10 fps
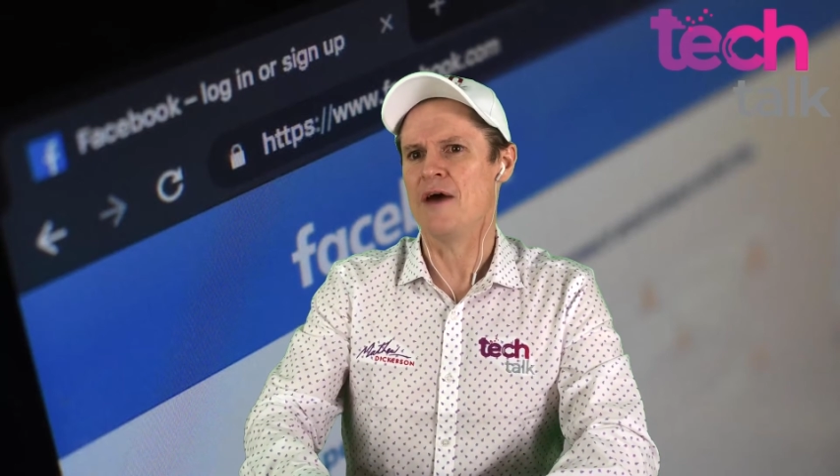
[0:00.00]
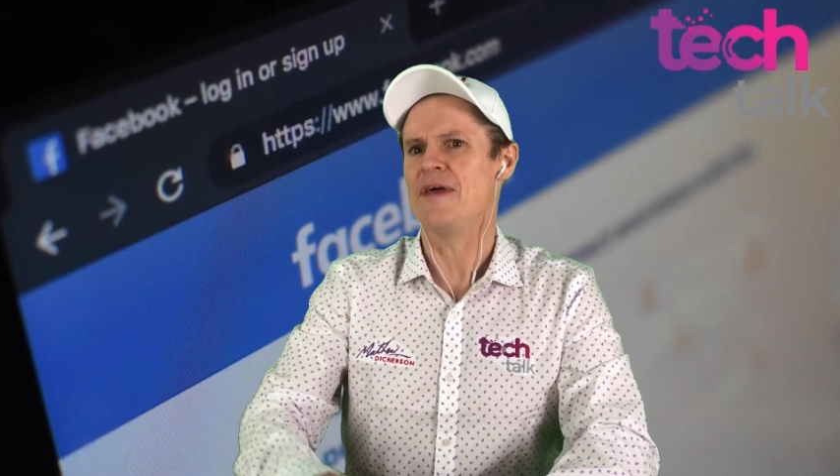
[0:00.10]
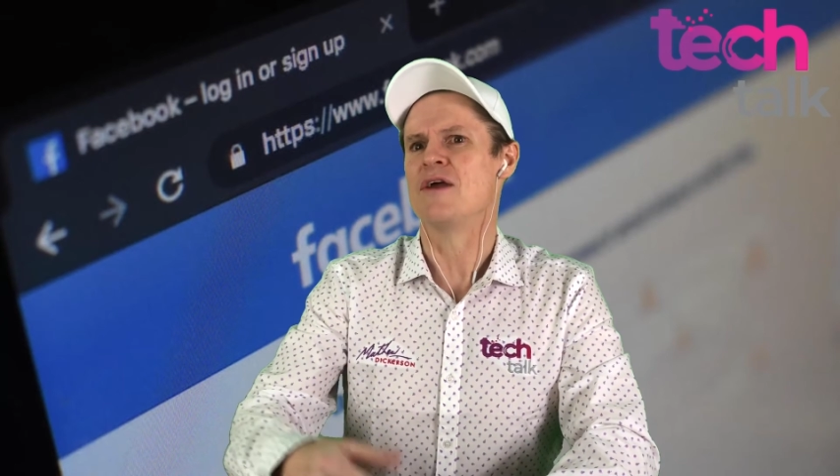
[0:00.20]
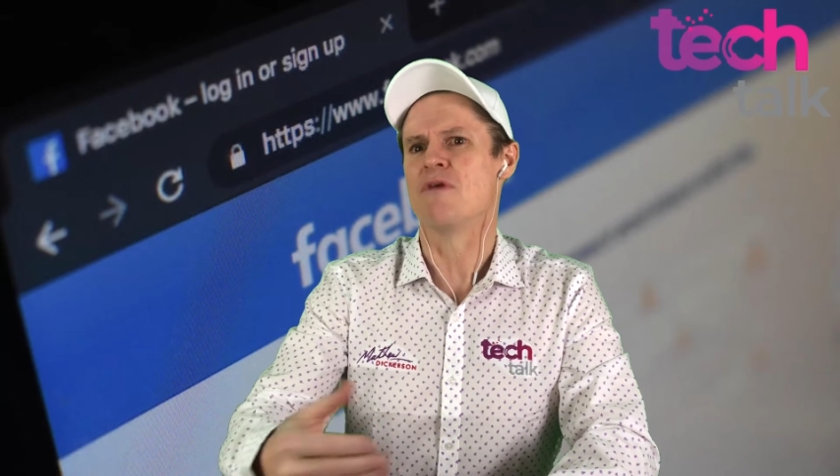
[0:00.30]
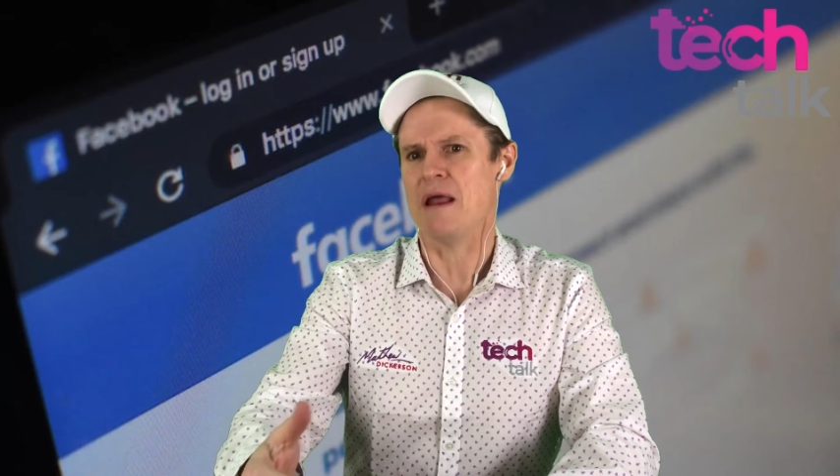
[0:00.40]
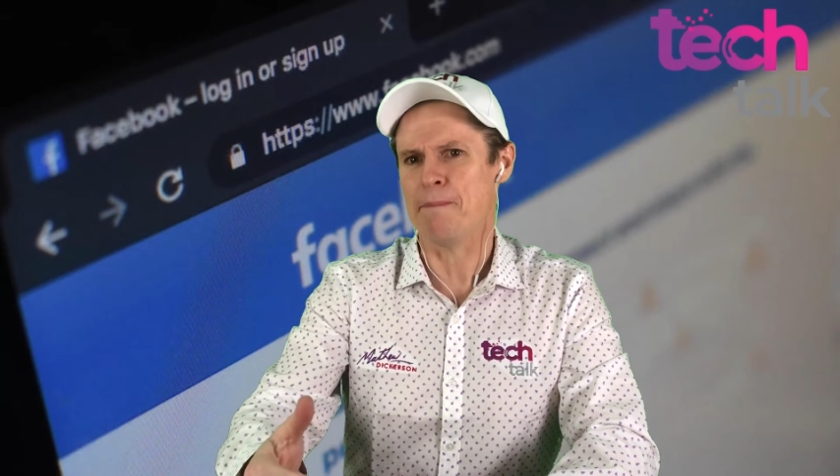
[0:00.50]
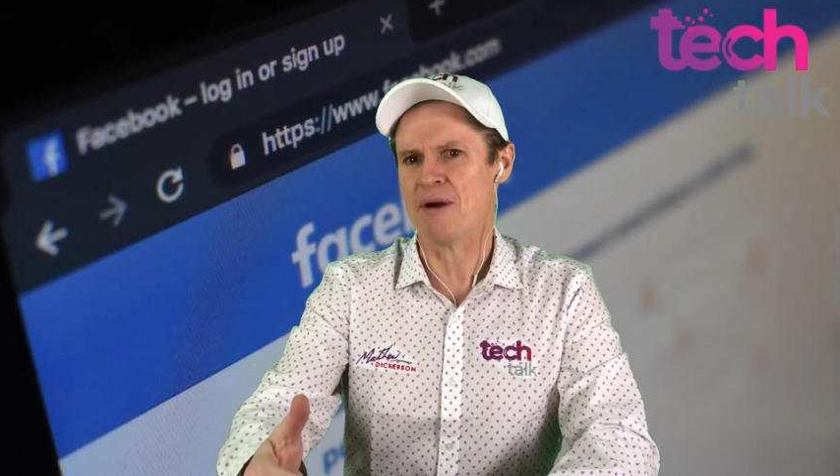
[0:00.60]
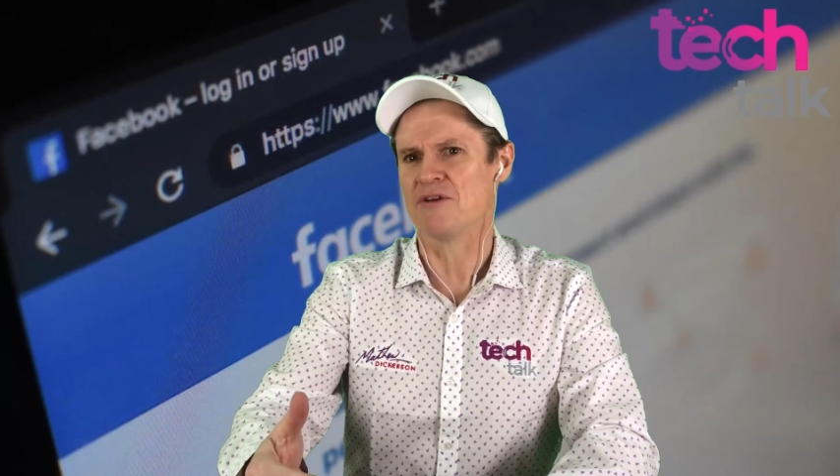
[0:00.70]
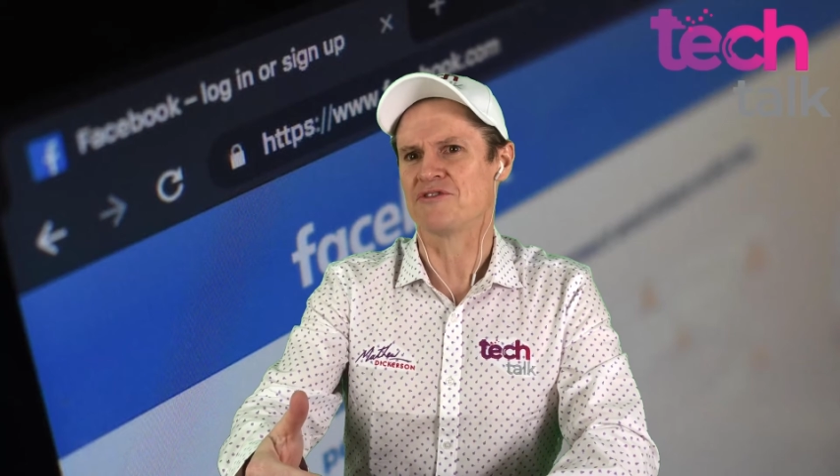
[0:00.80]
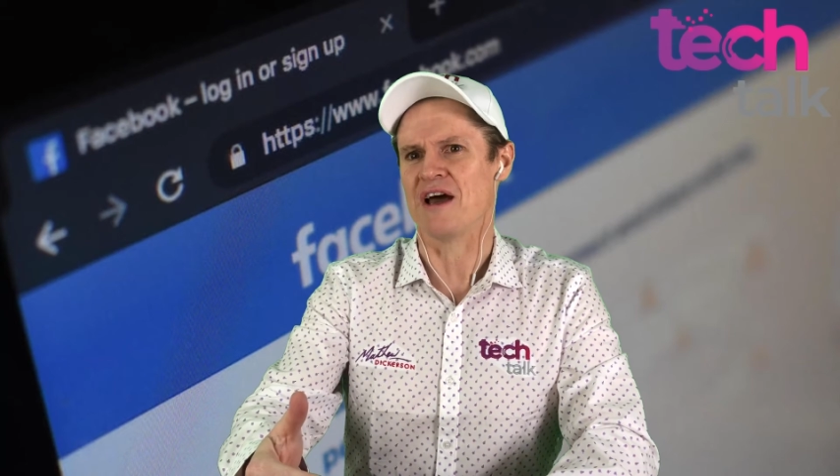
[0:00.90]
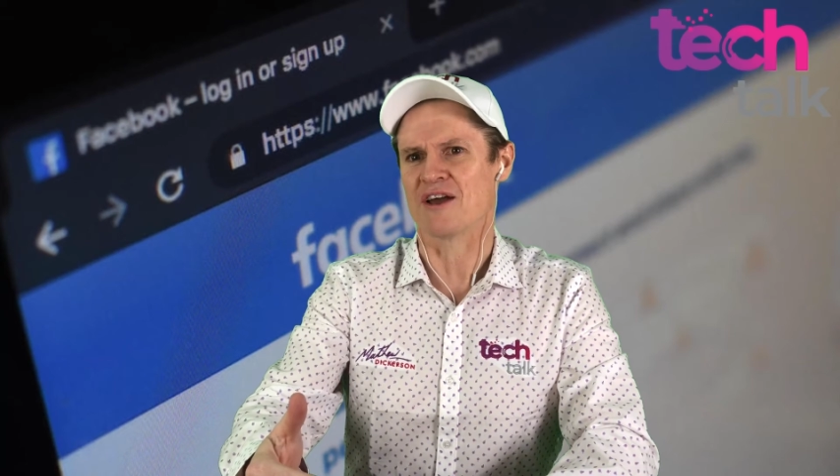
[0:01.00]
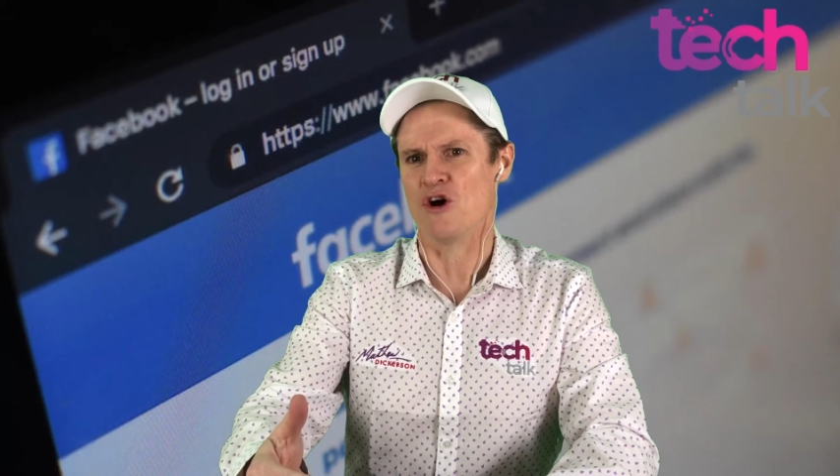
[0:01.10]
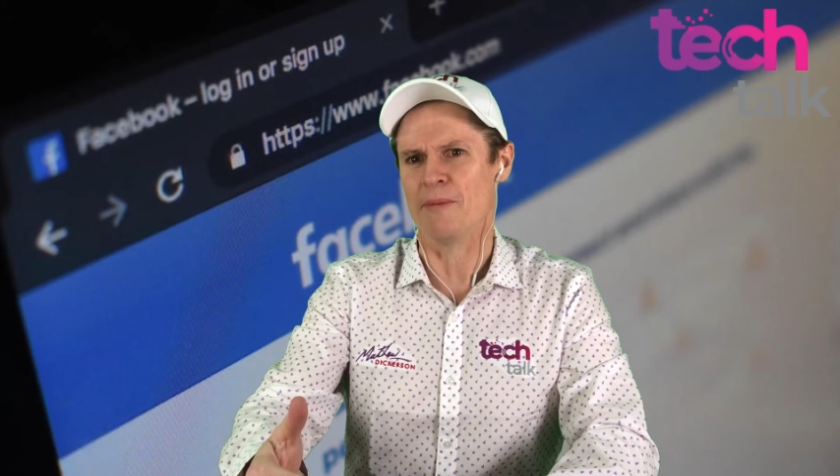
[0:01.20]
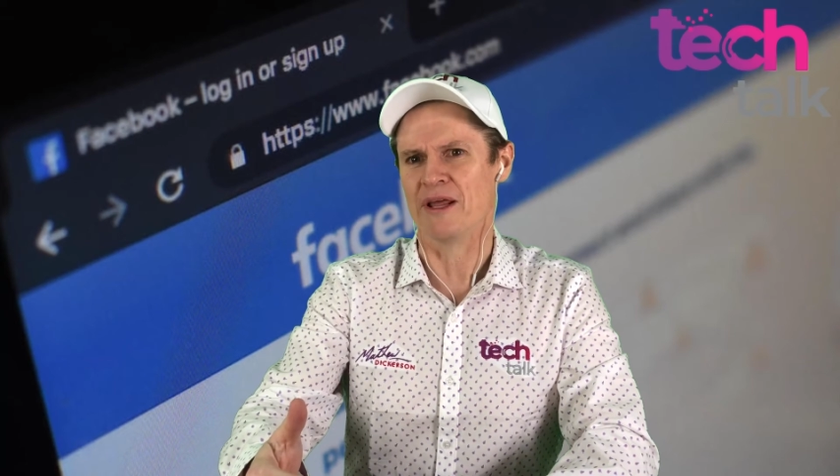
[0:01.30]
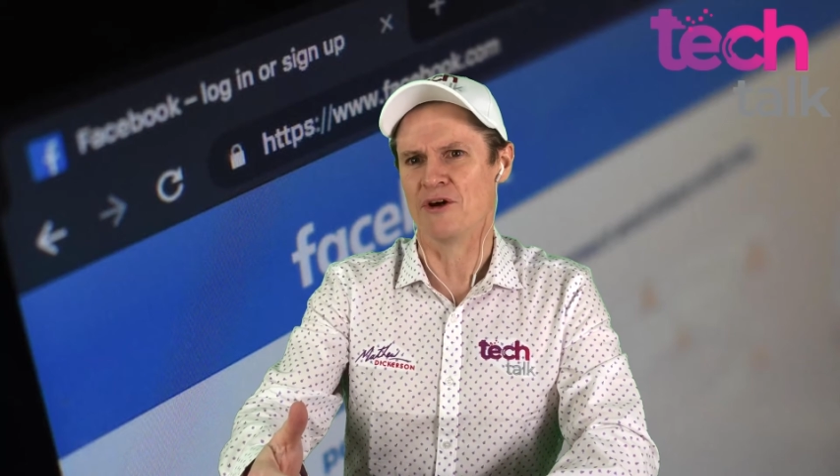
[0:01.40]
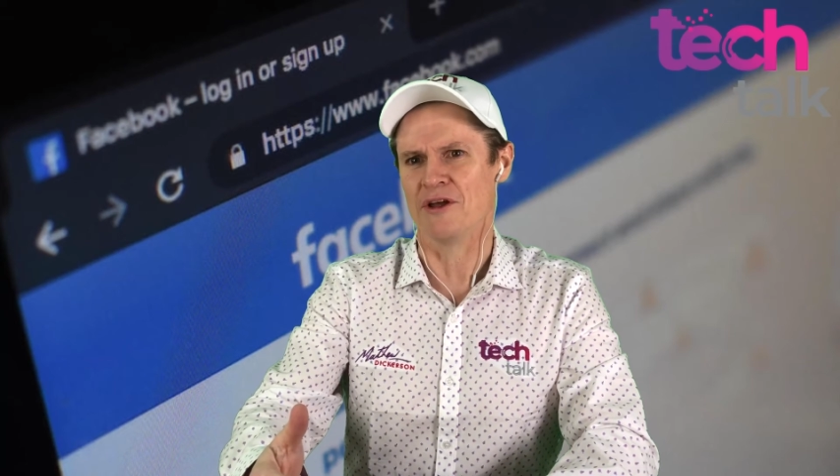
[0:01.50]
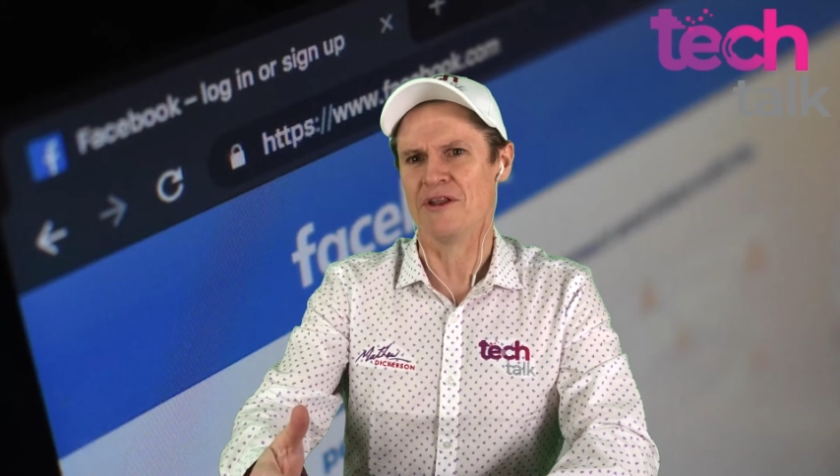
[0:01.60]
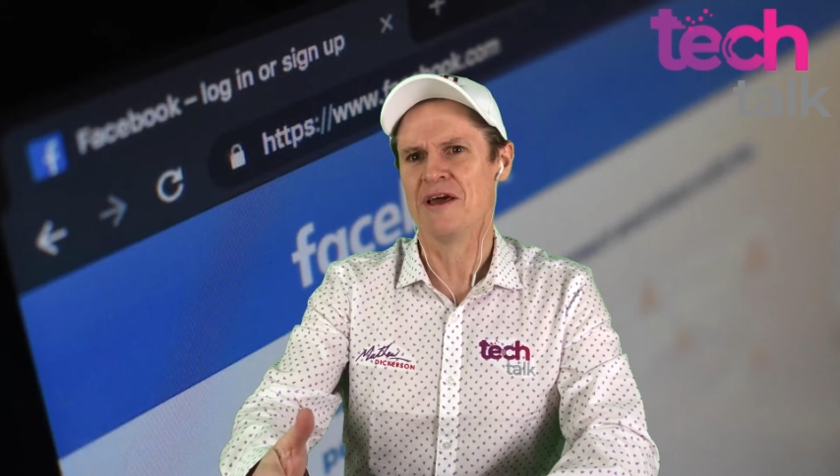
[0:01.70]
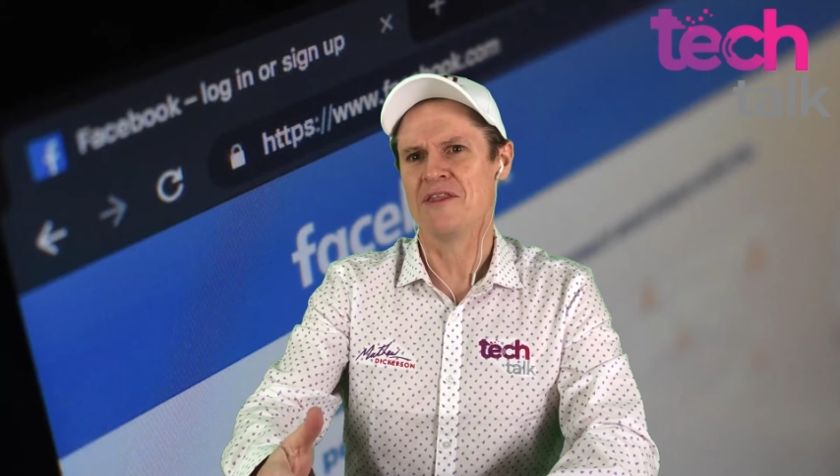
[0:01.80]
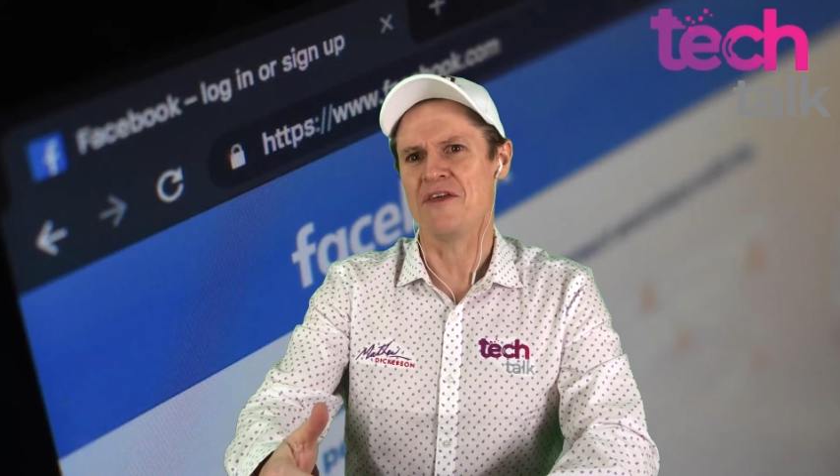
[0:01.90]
and their grandparents start commenting on it,